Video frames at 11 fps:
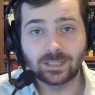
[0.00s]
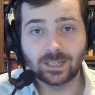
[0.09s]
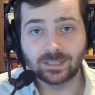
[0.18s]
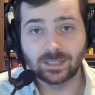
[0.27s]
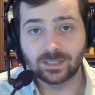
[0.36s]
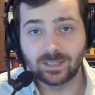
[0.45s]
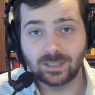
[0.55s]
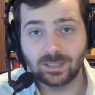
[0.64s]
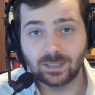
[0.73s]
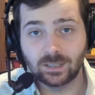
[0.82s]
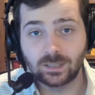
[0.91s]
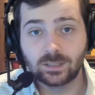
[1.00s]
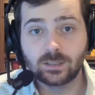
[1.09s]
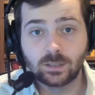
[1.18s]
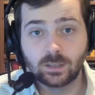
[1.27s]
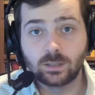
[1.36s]
SSD,
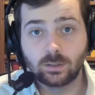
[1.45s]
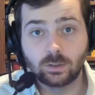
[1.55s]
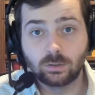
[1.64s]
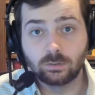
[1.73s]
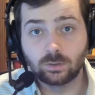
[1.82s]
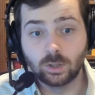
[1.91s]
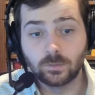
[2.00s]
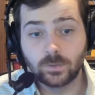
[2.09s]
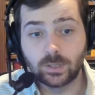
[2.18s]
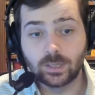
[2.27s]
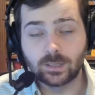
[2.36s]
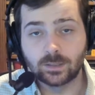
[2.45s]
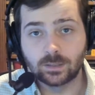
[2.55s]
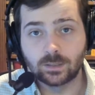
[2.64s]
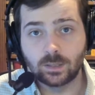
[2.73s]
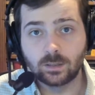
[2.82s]
go for the
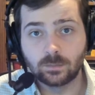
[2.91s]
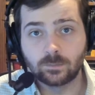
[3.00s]
SSD.